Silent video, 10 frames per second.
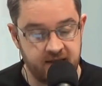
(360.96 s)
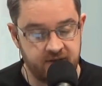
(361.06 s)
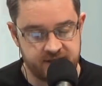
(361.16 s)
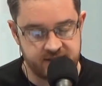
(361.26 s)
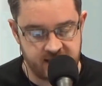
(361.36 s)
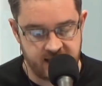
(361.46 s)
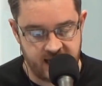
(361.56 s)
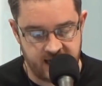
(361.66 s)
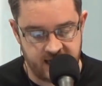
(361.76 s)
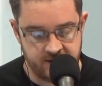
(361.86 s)
illness that he
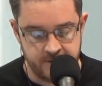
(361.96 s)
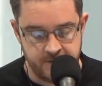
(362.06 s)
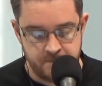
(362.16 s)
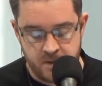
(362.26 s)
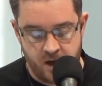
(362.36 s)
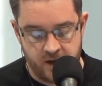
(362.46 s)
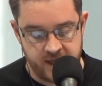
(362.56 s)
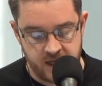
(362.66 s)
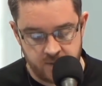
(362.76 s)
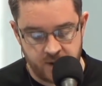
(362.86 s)
had, I
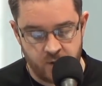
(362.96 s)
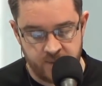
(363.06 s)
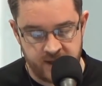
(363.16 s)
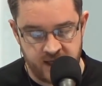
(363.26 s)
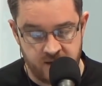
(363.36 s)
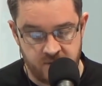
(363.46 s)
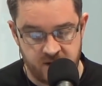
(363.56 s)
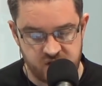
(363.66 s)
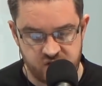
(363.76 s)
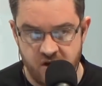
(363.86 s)
think he'd be coming in a
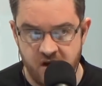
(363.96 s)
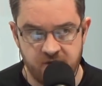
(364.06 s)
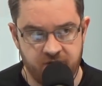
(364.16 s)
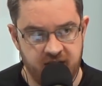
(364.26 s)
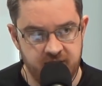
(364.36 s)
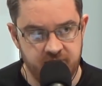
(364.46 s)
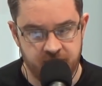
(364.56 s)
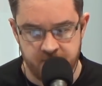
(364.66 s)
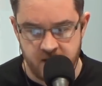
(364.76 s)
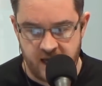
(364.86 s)
strong favourite.
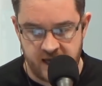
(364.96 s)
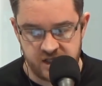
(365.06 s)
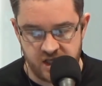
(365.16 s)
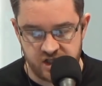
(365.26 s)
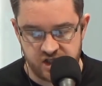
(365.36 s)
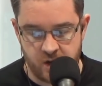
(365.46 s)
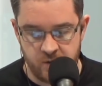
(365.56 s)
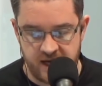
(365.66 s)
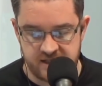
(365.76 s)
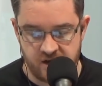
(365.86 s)
And he
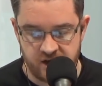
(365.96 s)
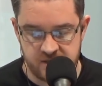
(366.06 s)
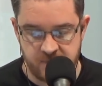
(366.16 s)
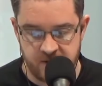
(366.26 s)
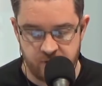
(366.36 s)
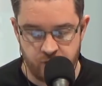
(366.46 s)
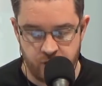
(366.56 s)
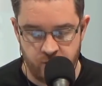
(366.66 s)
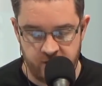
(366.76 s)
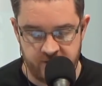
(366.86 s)
showcased it, like, he's been
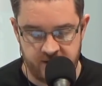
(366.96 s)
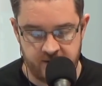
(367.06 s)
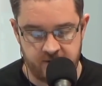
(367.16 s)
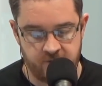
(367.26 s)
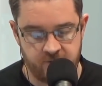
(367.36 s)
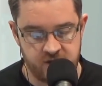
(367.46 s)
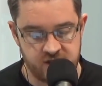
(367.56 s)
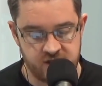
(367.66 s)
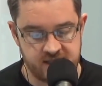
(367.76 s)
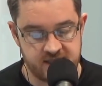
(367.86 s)
ruling the
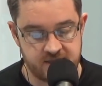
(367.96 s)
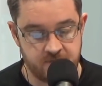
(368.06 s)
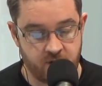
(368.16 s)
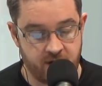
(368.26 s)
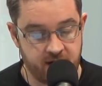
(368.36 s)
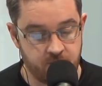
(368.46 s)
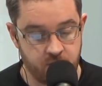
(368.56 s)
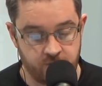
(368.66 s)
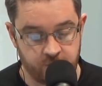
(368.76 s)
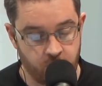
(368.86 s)
division since McGregor
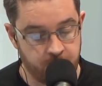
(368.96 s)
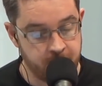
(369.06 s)
moved up.